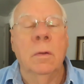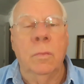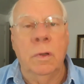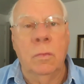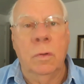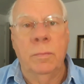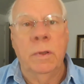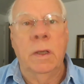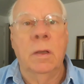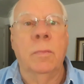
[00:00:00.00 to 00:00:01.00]
We would
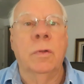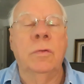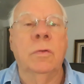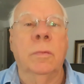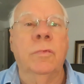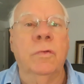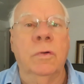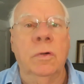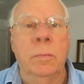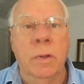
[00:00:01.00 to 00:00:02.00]
be able to
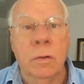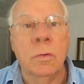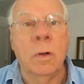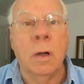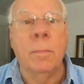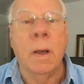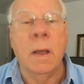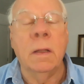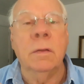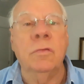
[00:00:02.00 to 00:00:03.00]
absorb into our
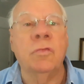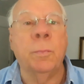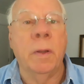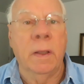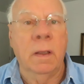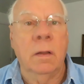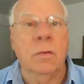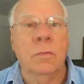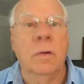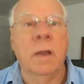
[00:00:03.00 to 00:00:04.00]
bodies
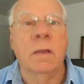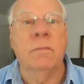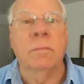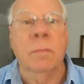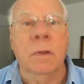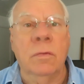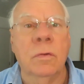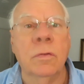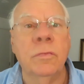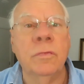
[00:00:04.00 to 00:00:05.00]
plant-derived
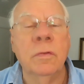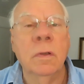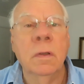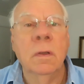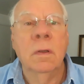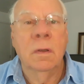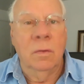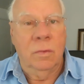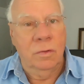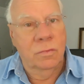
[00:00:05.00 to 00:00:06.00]
minerals,
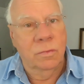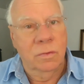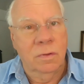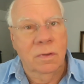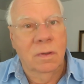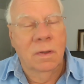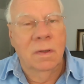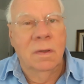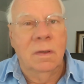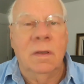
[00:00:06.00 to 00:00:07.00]
which will
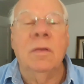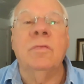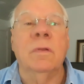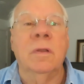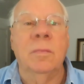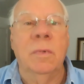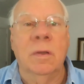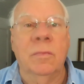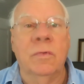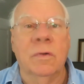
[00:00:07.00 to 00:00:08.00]
easily be
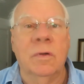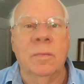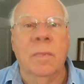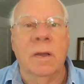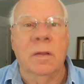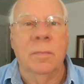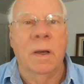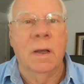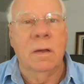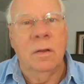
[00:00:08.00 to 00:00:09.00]
absorbed by the
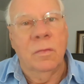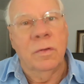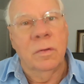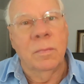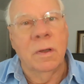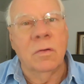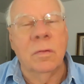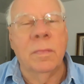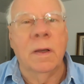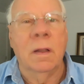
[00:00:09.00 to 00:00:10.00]
body with the
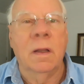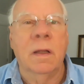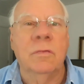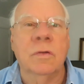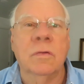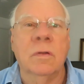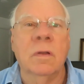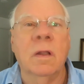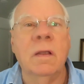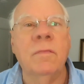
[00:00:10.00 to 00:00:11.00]

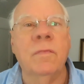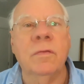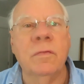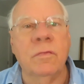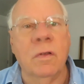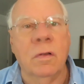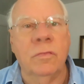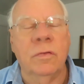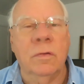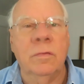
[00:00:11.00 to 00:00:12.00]
microbiological life, which is
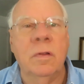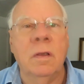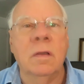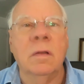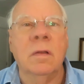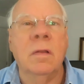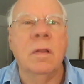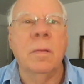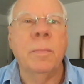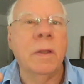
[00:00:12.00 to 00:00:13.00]
also taken into
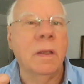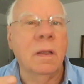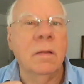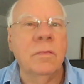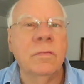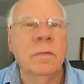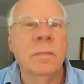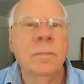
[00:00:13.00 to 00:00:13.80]
the plants.